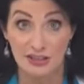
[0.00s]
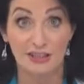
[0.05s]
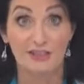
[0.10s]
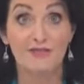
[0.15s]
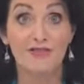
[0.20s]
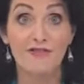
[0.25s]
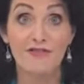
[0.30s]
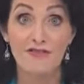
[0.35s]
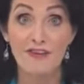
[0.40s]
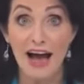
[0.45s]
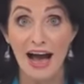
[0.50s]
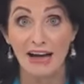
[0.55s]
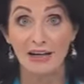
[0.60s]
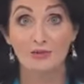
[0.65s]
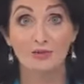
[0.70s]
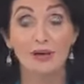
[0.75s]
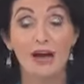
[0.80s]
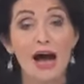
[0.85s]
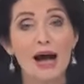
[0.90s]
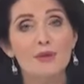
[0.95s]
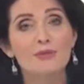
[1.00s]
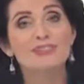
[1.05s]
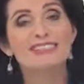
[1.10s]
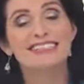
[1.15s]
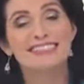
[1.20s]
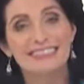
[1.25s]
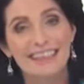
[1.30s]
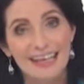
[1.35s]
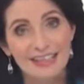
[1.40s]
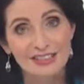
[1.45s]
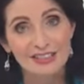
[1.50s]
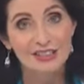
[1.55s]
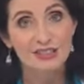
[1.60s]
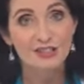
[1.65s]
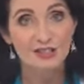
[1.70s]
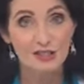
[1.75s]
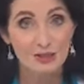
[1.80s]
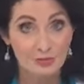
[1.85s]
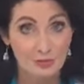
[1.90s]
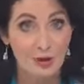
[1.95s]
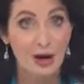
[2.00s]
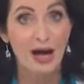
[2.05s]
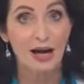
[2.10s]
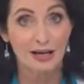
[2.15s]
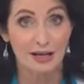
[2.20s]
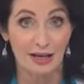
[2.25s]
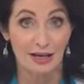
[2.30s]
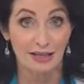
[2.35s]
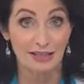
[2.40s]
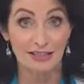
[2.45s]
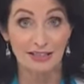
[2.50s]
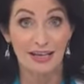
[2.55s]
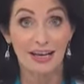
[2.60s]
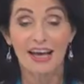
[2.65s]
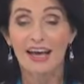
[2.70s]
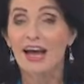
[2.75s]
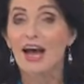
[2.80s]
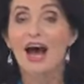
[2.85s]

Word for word: In fact, when I was testing this product,